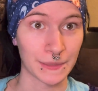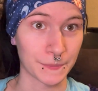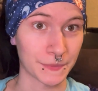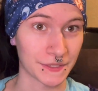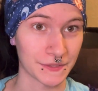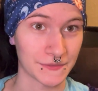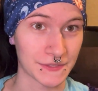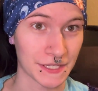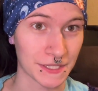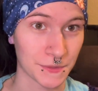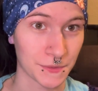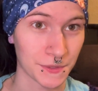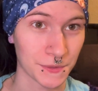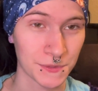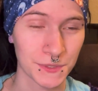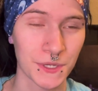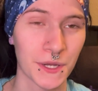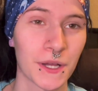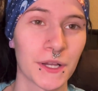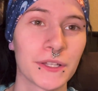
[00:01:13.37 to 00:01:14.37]
I believe that's what it
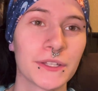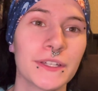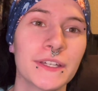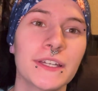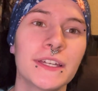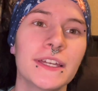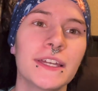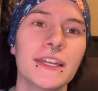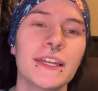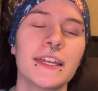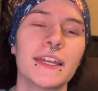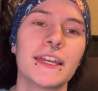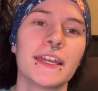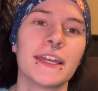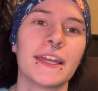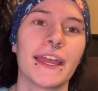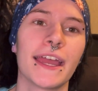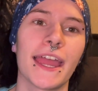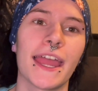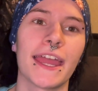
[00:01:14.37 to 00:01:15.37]
was called.
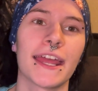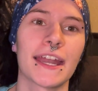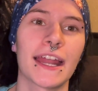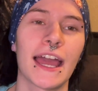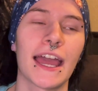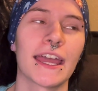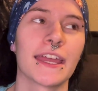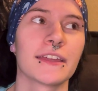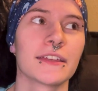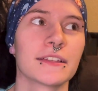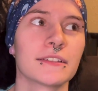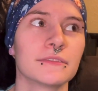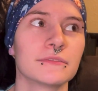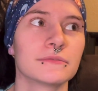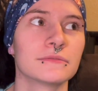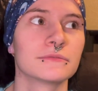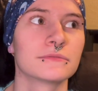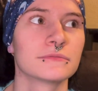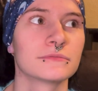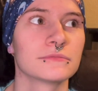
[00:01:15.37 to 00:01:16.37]
And I
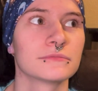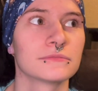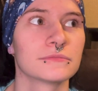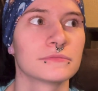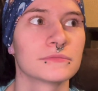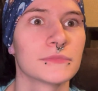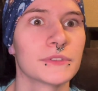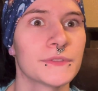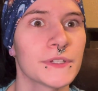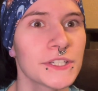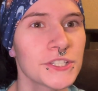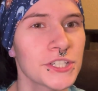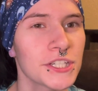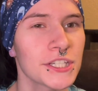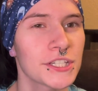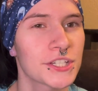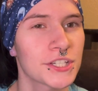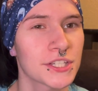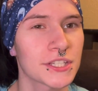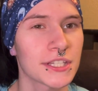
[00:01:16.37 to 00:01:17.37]

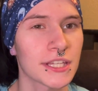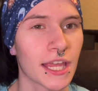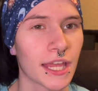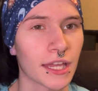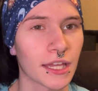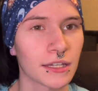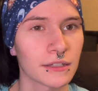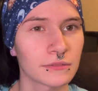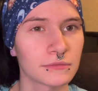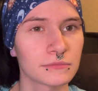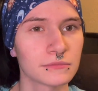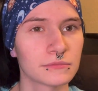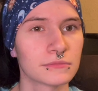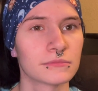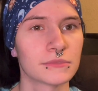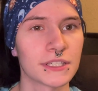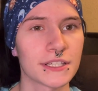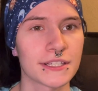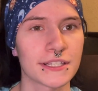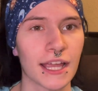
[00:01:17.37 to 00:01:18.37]
eventually just like
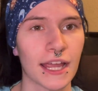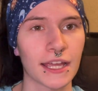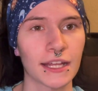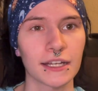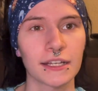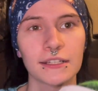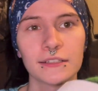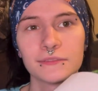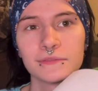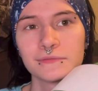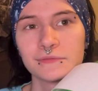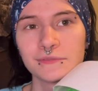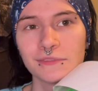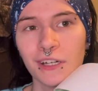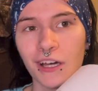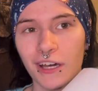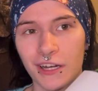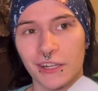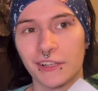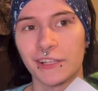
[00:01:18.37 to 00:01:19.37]
decided
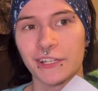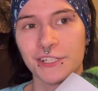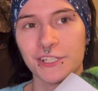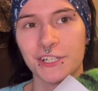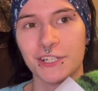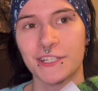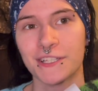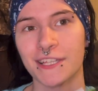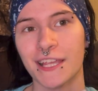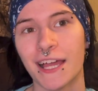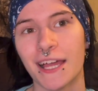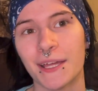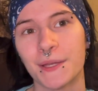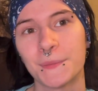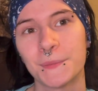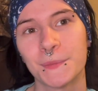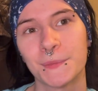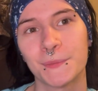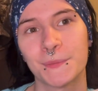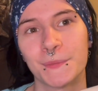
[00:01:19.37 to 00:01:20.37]
on electric
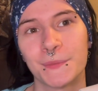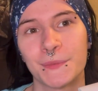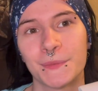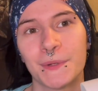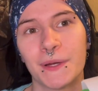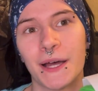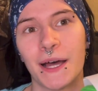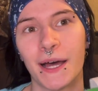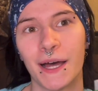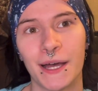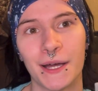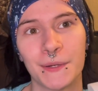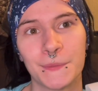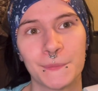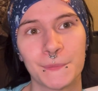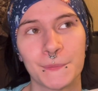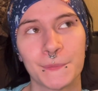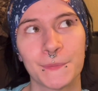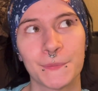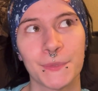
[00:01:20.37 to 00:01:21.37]
slime.
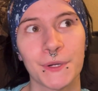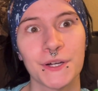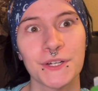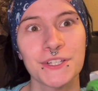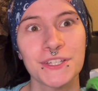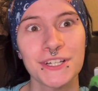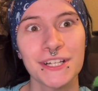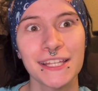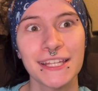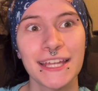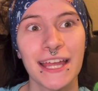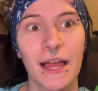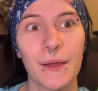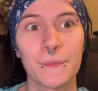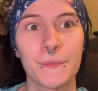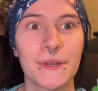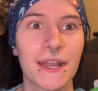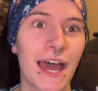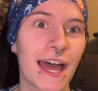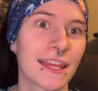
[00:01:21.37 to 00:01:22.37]
Personally,
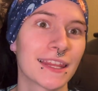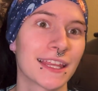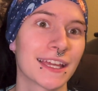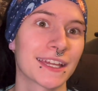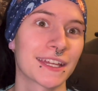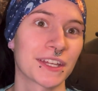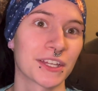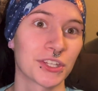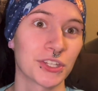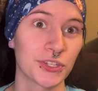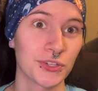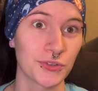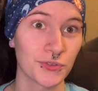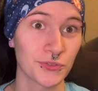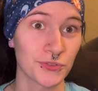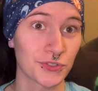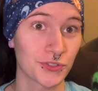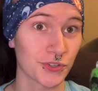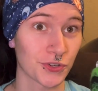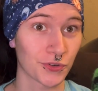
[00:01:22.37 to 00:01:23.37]
I'm not like a
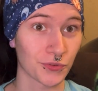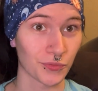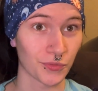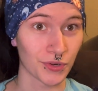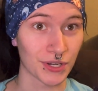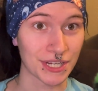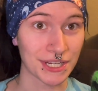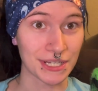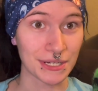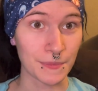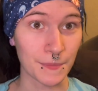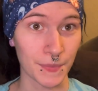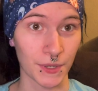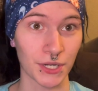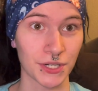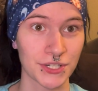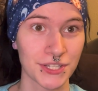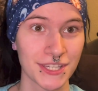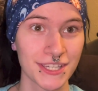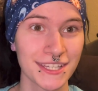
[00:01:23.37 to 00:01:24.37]
huge green
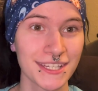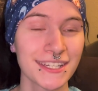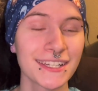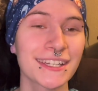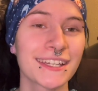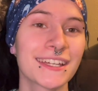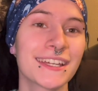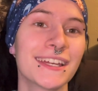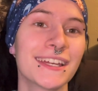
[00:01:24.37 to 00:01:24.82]
person,